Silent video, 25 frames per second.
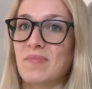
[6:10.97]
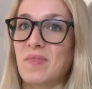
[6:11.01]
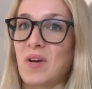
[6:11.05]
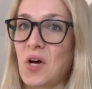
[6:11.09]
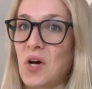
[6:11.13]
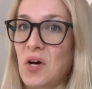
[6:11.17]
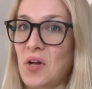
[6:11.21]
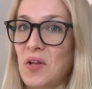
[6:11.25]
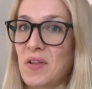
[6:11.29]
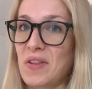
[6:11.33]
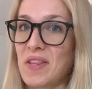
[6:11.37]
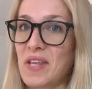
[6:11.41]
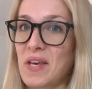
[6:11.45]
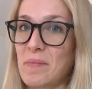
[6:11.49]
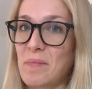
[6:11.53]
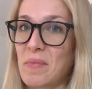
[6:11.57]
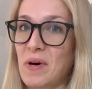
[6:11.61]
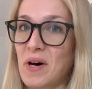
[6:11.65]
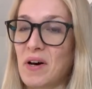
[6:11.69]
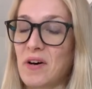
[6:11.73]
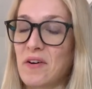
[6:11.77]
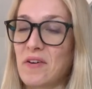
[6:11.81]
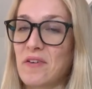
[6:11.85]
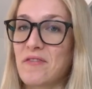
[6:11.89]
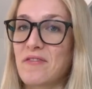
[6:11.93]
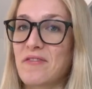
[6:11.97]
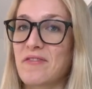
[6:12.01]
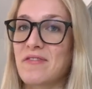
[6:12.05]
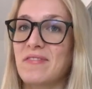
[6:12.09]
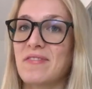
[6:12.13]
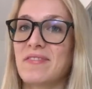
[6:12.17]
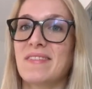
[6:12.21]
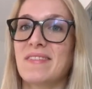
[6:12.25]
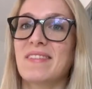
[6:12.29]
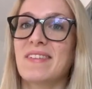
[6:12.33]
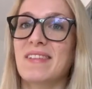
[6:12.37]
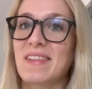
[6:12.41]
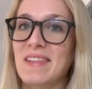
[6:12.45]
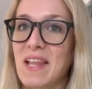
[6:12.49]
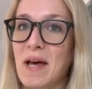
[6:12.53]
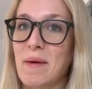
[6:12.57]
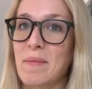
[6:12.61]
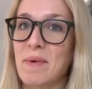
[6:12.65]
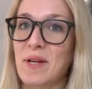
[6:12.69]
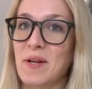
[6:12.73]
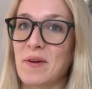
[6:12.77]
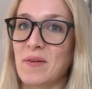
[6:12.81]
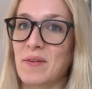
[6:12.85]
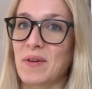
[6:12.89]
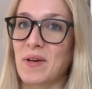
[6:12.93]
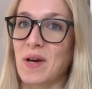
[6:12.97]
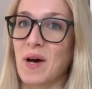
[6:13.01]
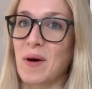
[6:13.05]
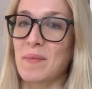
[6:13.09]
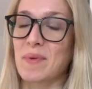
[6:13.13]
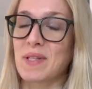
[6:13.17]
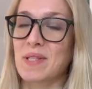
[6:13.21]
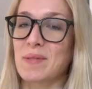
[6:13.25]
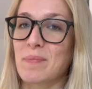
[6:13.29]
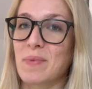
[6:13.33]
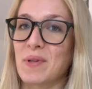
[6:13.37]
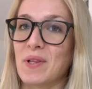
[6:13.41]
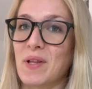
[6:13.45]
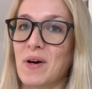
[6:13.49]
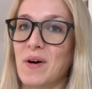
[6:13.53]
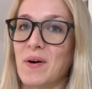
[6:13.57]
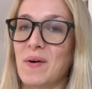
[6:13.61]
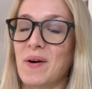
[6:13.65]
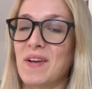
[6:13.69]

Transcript: all of the above let me know in the comments below.